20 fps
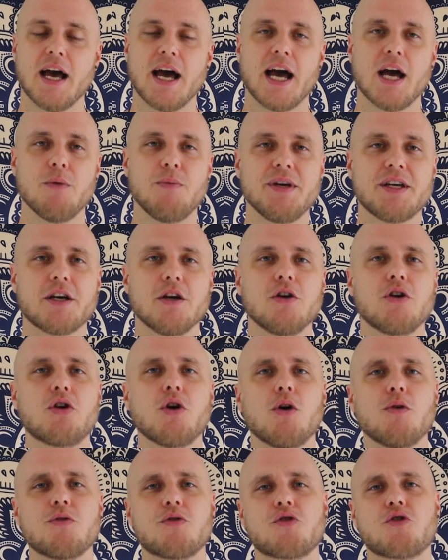and we can
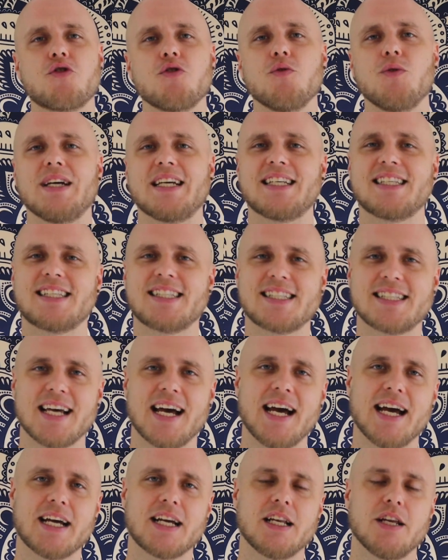go through
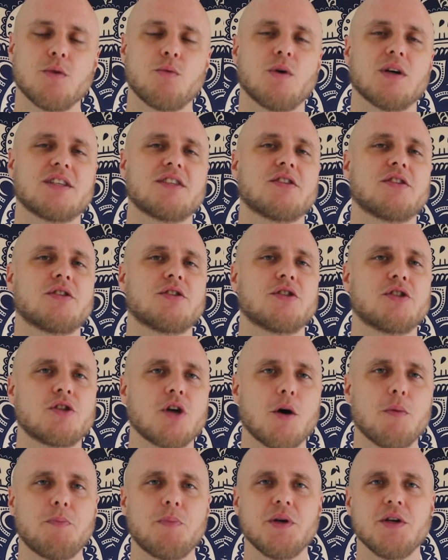exactly what's
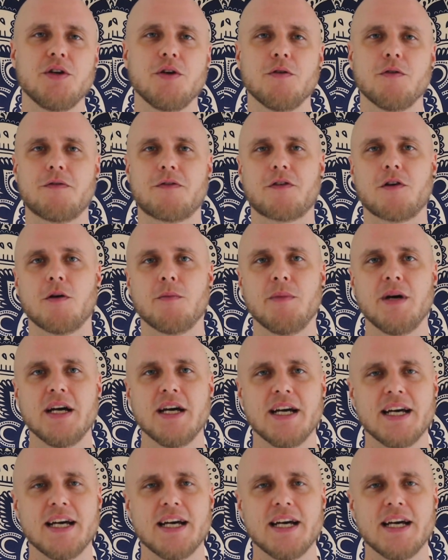stopping you from